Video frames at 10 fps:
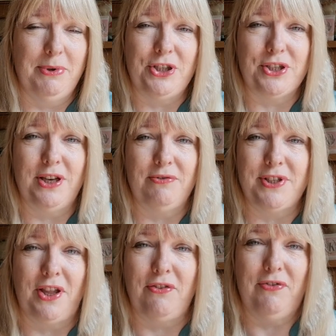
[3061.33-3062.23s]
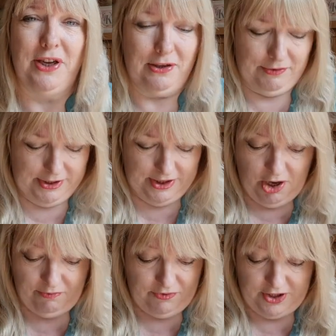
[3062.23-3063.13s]
He just loves the feel of it, the
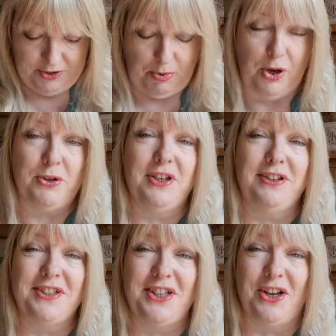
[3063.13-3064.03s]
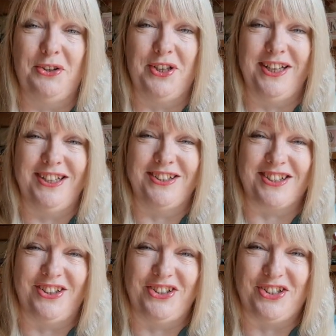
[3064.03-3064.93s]
comfort, I suppose. So
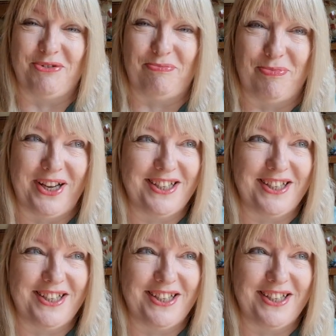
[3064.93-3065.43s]
he's gone to bed